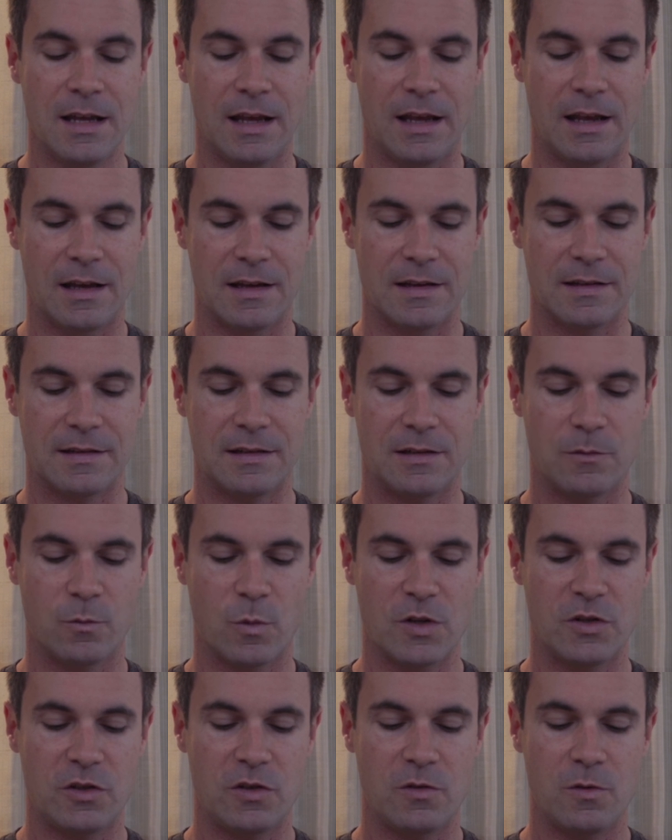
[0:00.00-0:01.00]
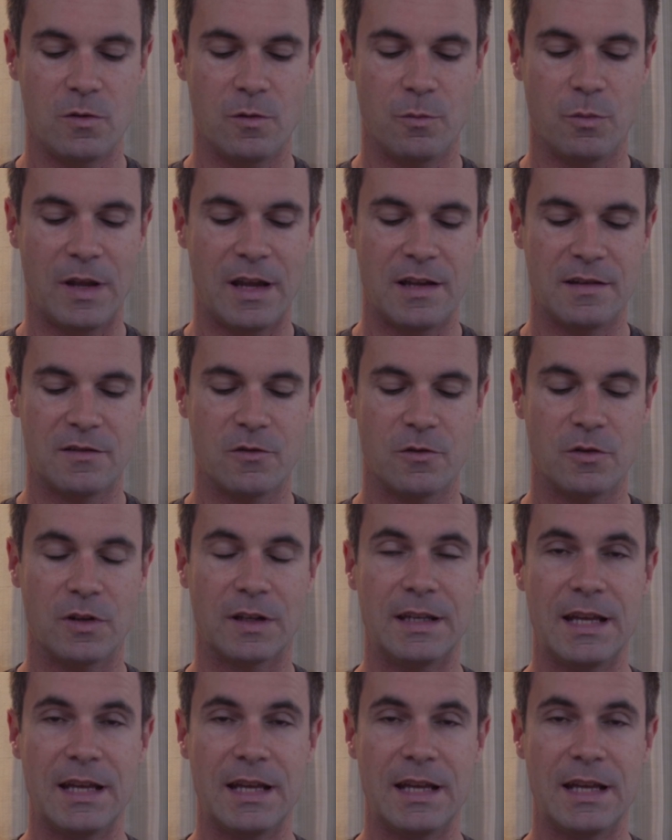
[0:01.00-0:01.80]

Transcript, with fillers: is once you insert the